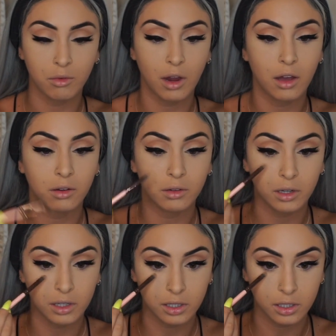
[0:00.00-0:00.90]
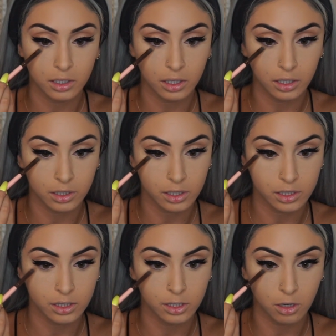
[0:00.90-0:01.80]
brown,
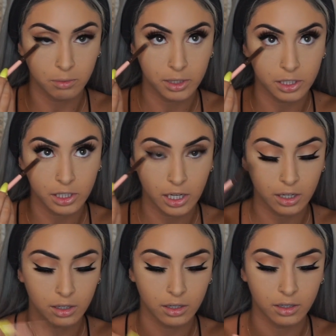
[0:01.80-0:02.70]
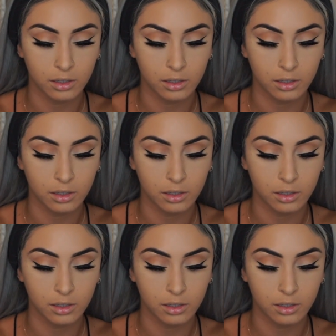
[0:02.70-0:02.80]
just taupey shade.